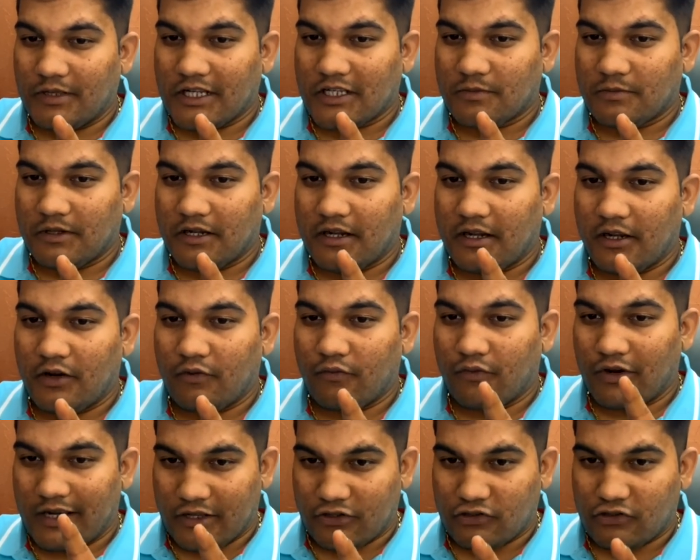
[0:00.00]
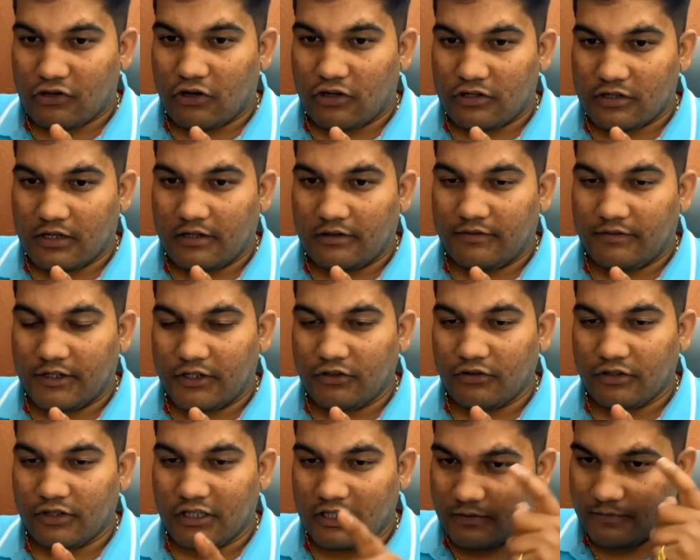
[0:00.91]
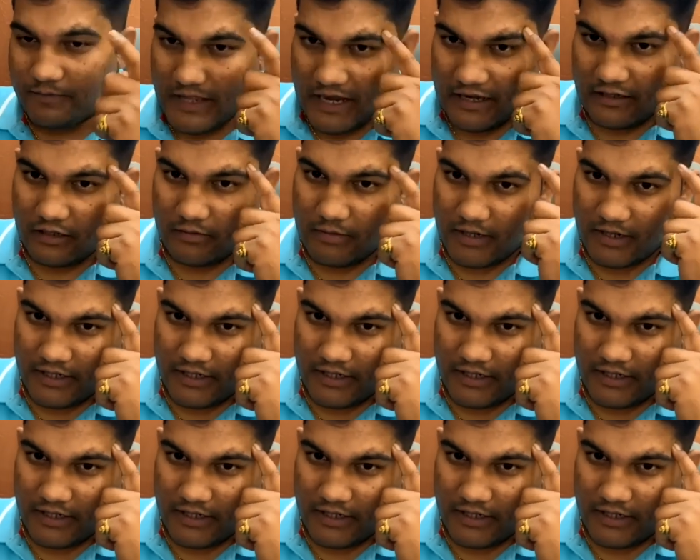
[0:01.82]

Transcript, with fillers: be explained in one astrological video, keep that.